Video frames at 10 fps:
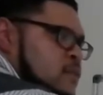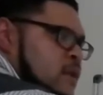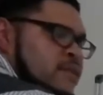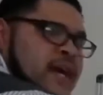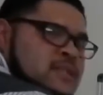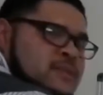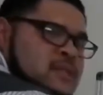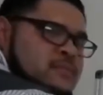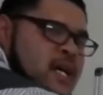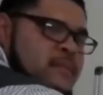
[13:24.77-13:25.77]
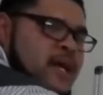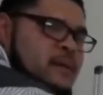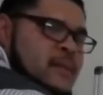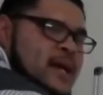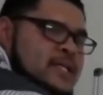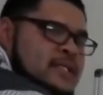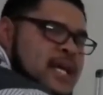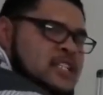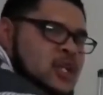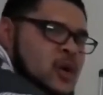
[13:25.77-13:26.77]
Investments, money making money is
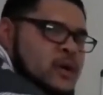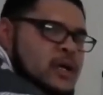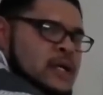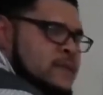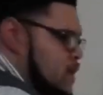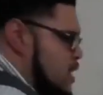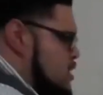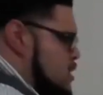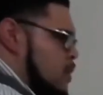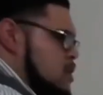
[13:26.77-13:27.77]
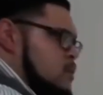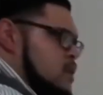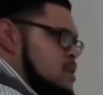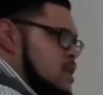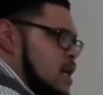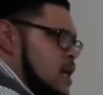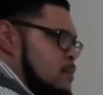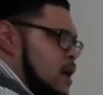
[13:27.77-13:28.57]
taxed lower than just a person with a job.